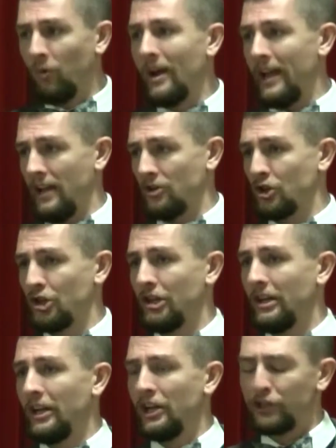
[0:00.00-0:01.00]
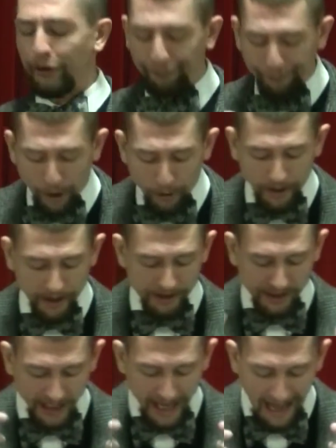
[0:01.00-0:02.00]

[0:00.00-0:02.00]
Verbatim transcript: which to focus